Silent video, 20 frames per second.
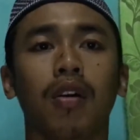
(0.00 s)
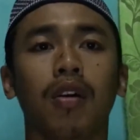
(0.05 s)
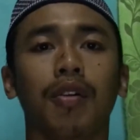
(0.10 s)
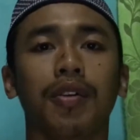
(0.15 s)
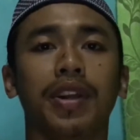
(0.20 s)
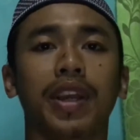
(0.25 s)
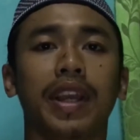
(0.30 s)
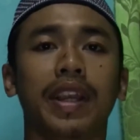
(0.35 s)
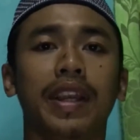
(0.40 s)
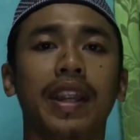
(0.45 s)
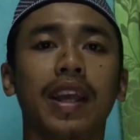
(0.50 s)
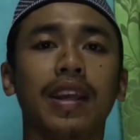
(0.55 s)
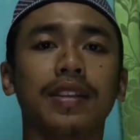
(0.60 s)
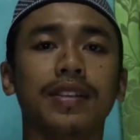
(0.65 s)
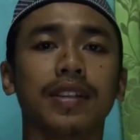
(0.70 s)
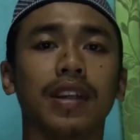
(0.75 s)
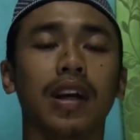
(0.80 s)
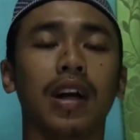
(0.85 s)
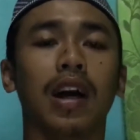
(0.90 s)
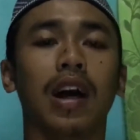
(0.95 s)
Okay,
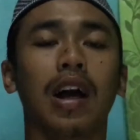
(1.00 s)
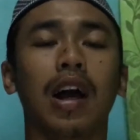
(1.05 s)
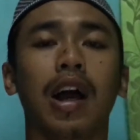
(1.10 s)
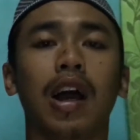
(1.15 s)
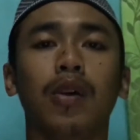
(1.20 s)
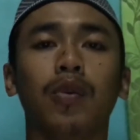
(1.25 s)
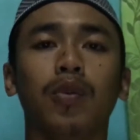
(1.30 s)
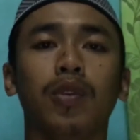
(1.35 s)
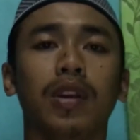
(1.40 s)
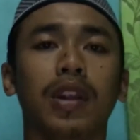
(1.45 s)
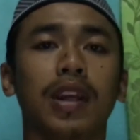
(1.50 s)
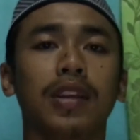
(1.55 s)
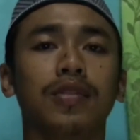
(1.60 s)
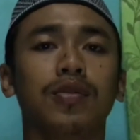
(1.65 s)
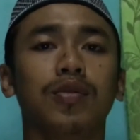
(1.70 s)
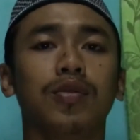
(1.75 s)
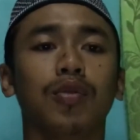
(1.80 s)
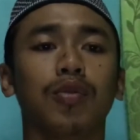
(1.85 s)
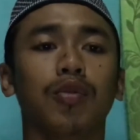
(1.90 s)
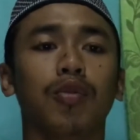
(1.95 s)
next I would like
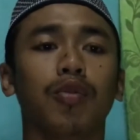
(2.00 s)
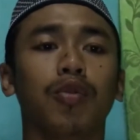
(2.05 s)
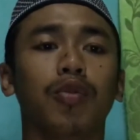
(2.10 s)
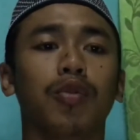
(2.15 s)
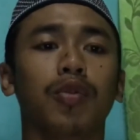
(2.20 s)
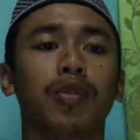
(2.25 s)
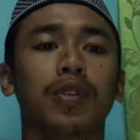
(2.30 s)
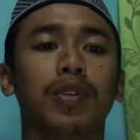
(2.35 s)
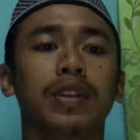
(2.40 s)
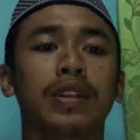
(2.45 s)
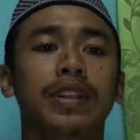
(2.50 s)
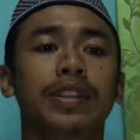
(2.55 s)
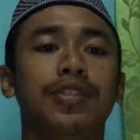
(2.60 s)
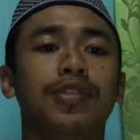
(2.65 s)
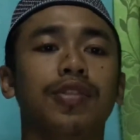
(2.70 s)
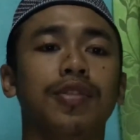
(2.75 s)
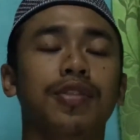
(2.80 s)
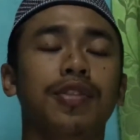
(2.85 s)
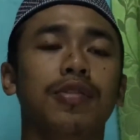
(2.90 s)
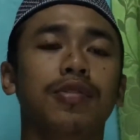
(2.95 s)
to
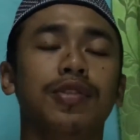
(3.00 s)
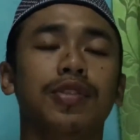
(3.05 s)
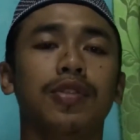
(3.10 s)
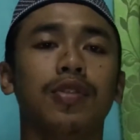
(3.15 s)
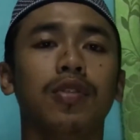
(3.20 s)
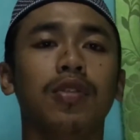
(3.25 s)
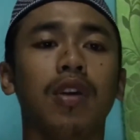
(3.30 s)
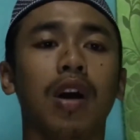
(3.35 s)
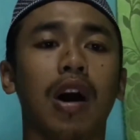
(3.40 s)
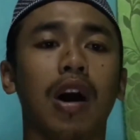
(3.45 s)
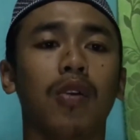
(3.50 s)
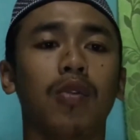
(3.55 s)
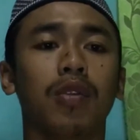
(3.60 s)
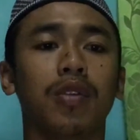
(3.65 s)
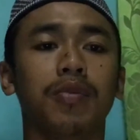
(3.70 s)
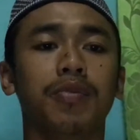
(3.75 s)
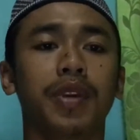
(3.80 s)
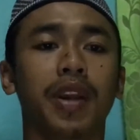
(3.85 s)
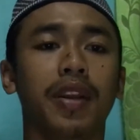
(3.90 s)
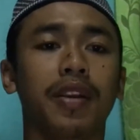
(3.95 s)
introduce you
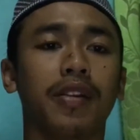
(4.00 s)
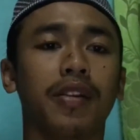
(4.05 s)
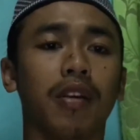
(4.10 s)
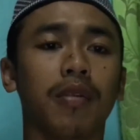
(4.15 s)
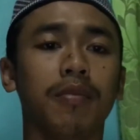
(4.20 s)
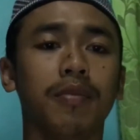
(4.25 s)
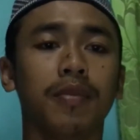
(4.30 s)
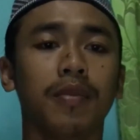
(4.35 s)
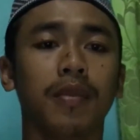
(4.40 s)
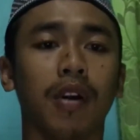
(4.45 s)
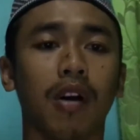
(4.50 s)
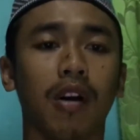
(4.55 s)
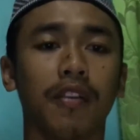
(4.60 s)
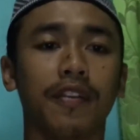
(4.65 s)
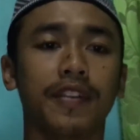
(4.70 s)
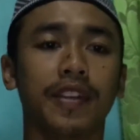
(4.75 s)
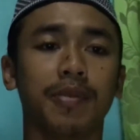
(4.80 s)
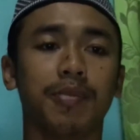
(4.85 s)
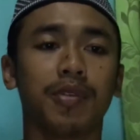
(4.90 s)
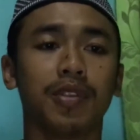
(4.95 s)
our background of
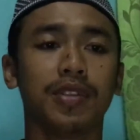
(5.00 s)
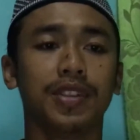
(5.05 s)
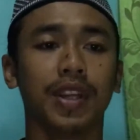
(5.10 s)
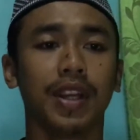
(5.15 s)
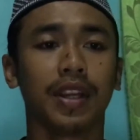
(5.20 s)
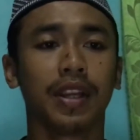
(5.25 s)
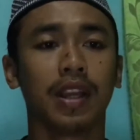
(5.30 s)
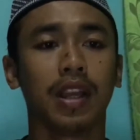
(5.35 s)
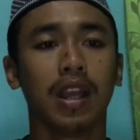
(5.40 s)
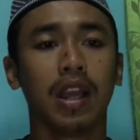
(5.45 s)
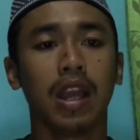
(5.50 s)
the project.